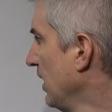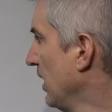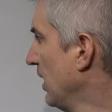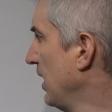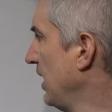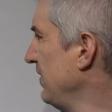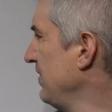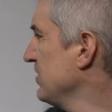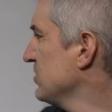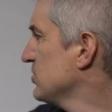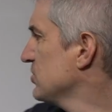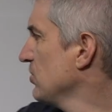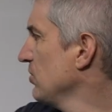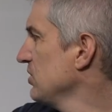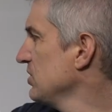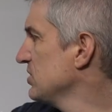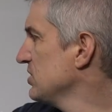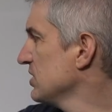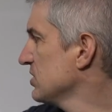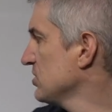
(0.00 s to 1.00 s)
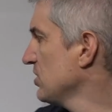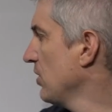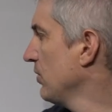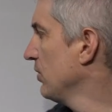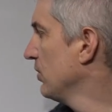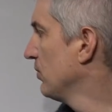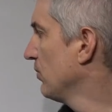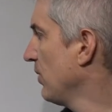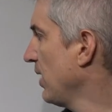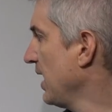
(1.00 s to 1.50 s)
Uh, and this
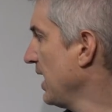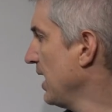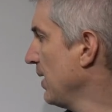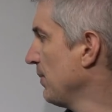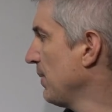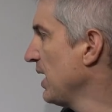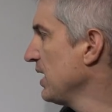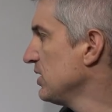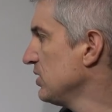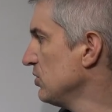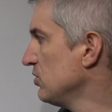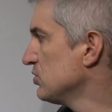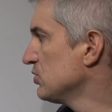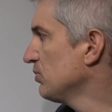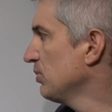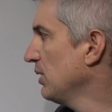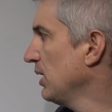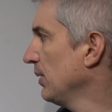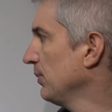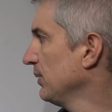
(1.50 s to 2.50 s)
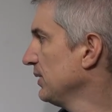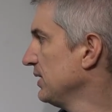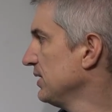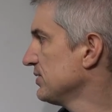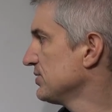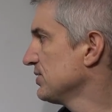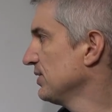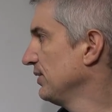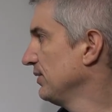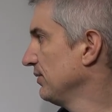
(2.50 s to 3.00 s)
3600 RAM I use probably
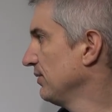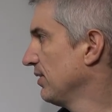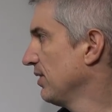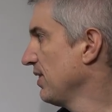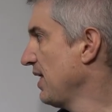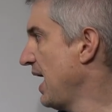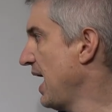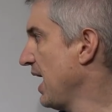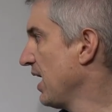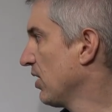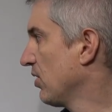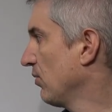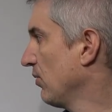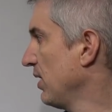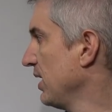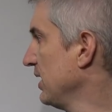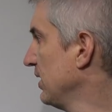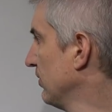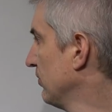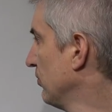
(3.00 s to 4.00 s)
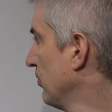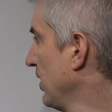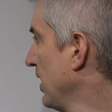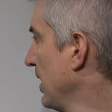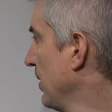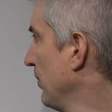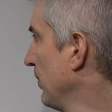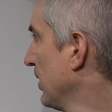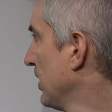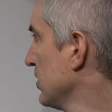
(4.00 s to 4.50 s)
isn't that great of
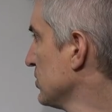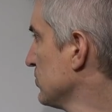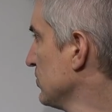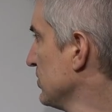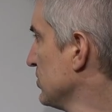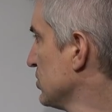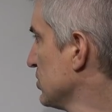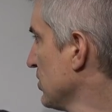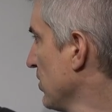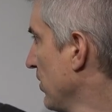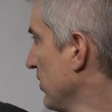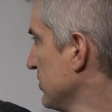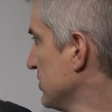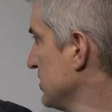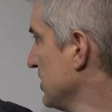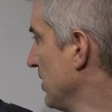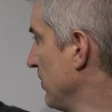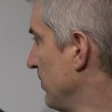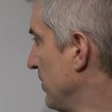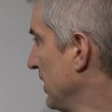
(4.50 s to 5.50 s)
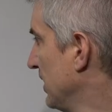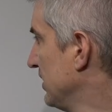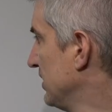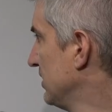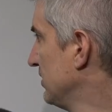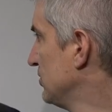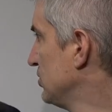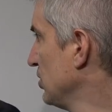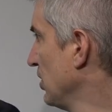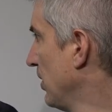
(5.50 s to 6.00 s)
RAM because we saw, see a
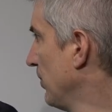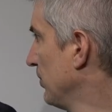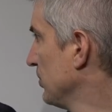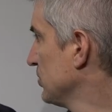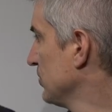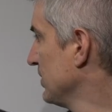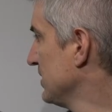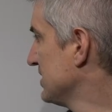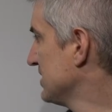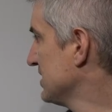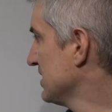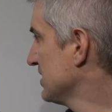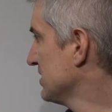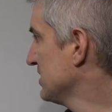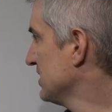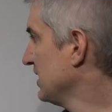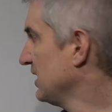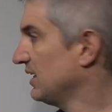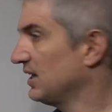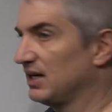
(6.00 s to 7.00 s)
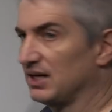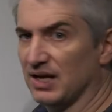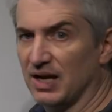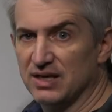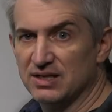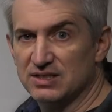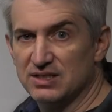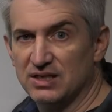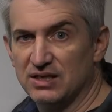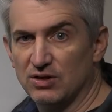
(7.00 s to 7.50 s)
big jump between 16 and
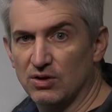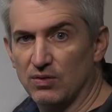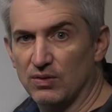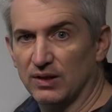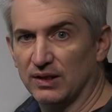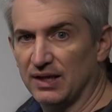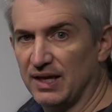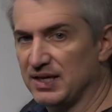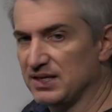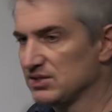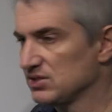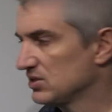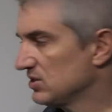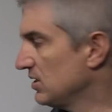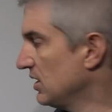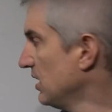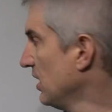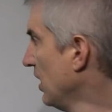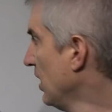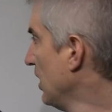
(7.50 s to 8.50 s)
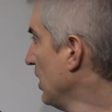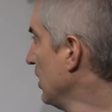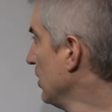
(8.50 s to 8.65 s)
19 on the latency.